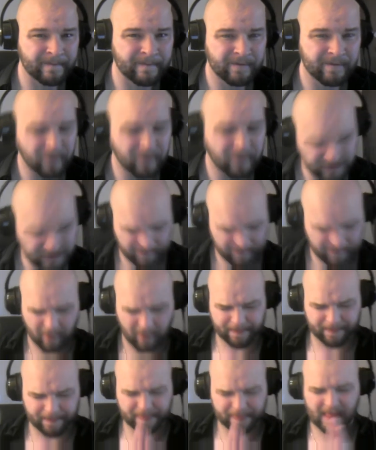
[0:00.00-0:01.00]
First of all,
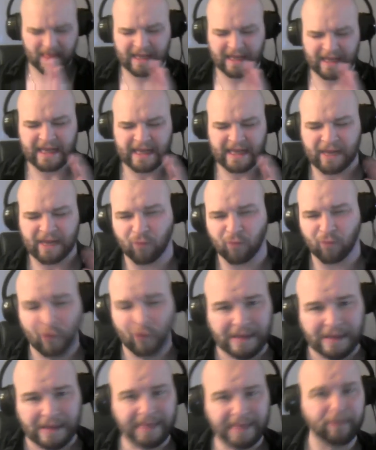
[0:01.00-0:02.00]
it
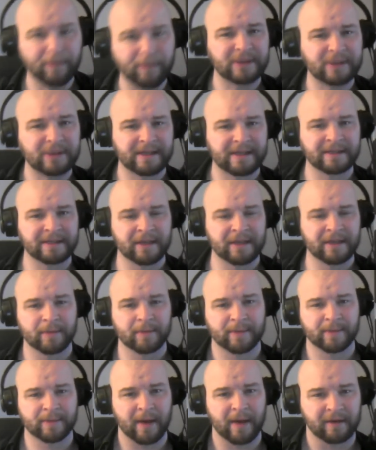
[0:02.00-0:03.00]
really puts things into
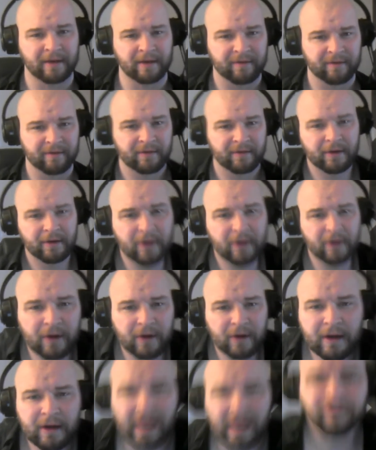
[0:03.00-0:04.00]
perspective.
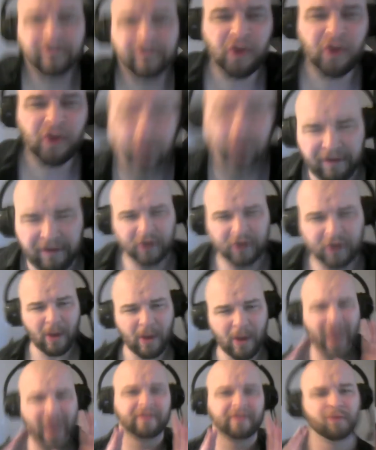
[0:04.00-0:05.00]
If you
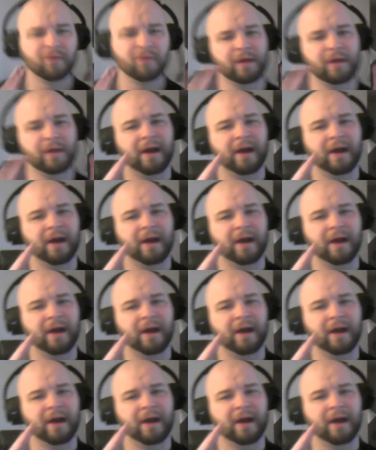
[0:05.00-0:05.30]
haven't really